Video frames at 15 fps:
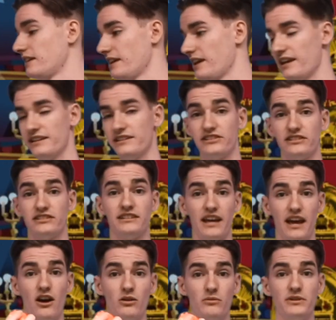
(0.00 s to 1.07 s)
It's just to
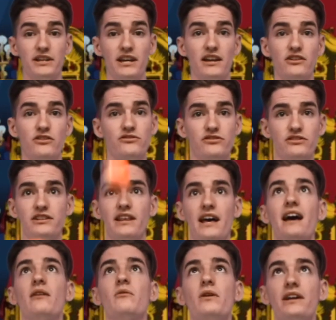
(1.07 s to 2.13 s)
help you get used to
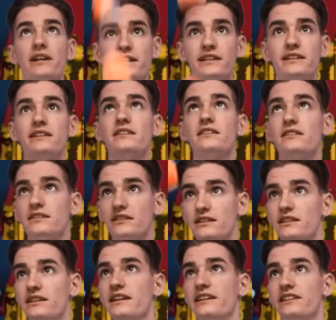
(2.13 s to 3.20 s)
that when
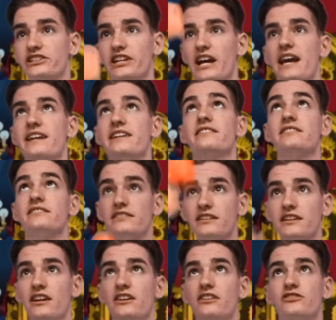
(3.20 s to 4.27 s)
it changes.
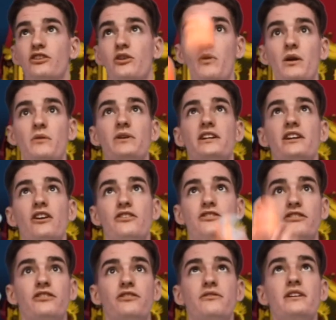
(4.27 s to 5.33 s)
So when we go to
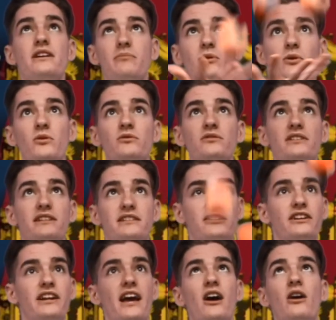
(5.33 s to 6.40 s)
3 balls, it's going
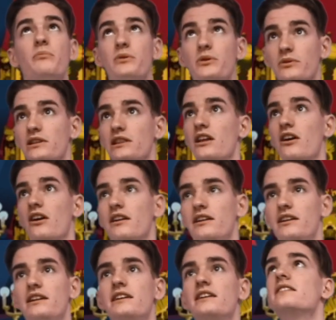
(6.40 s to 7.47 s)
to help you a
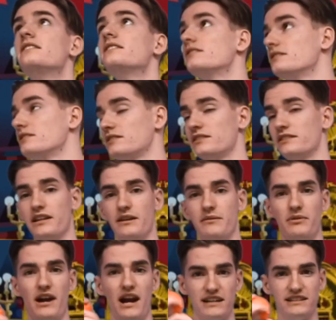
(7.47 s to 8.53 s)
lot in
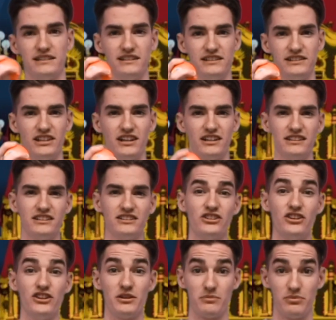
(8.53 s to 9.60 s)
practicing juggling. So
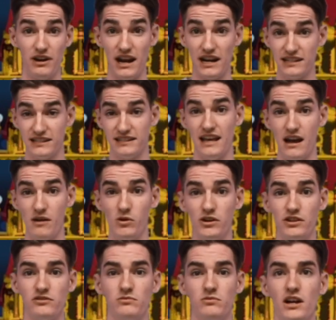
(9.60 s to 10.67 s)
you can practice that one
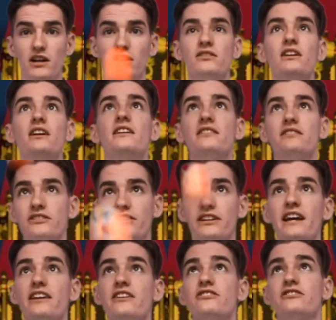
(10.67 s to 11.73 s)
as well, so you
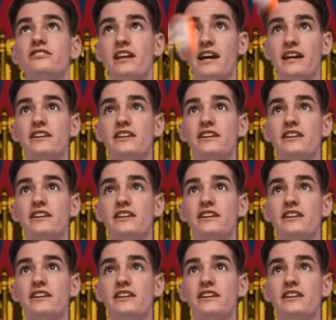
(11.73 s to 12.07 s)
get used to that.